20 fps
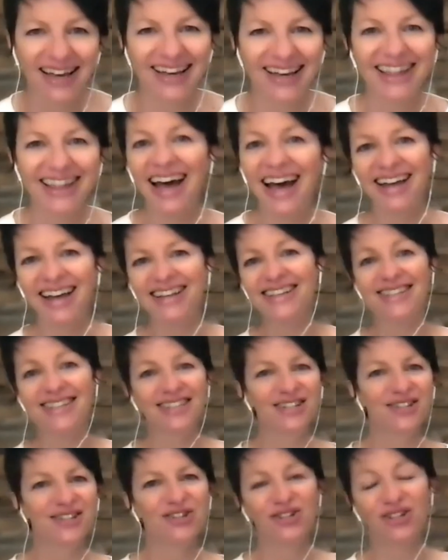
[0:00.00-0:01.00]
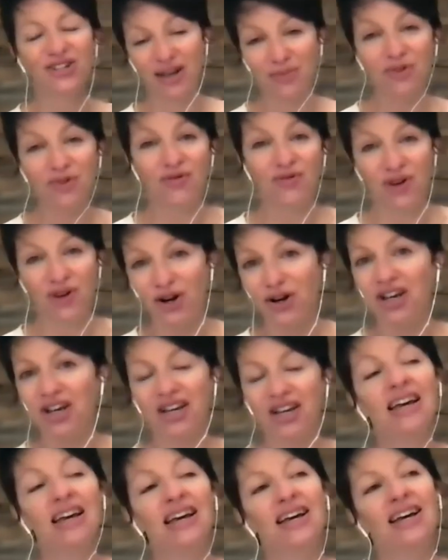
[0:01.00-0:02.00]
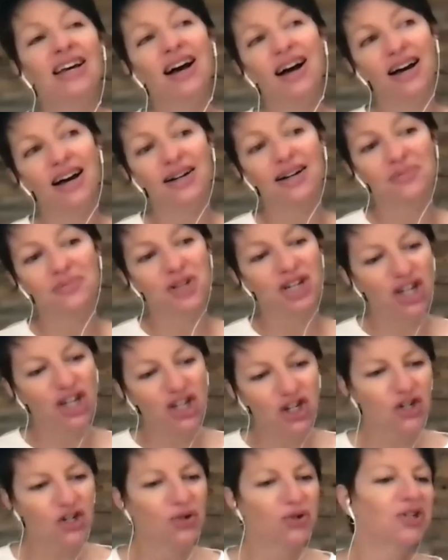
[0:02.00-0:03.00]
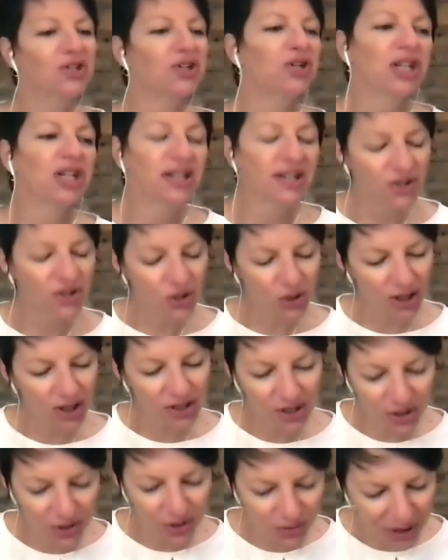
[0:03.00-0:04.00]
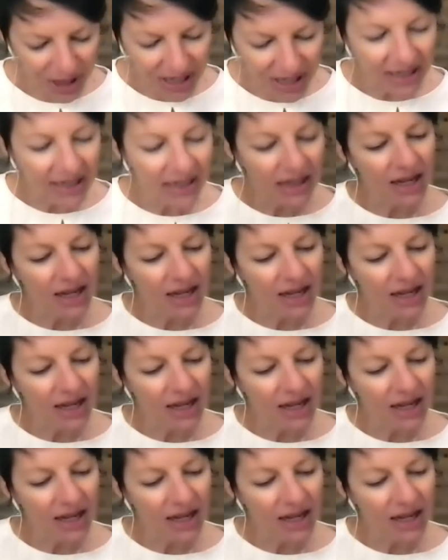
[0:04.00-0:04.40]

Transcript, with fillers: Like that is can be very um, initiatory and constructive, right?